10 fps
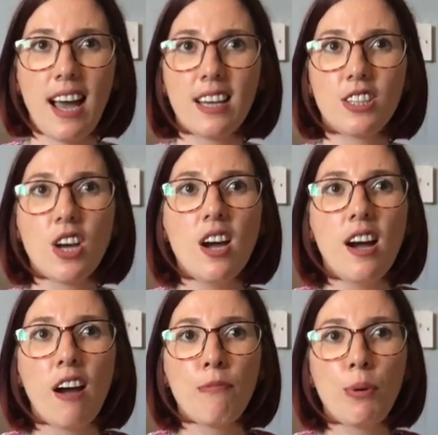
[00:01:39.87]
And
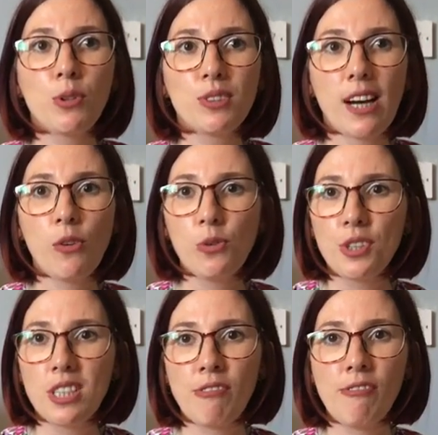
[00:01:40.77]
I've pulled out all
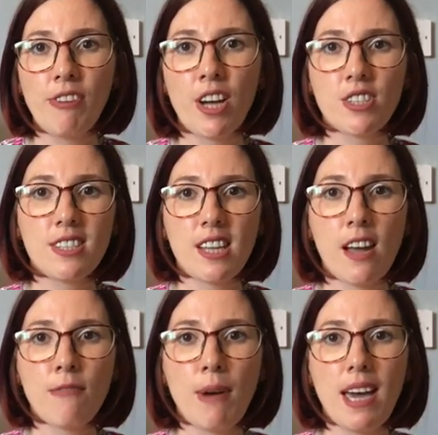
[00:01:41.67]
the different versions that
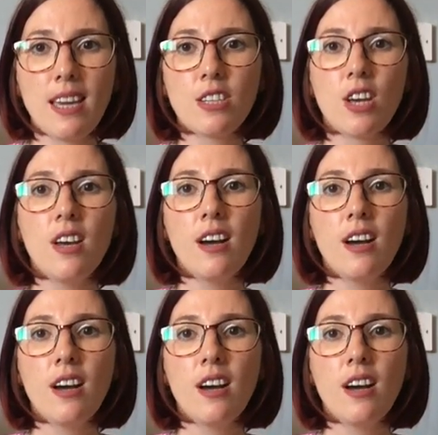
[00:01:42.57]
I've made.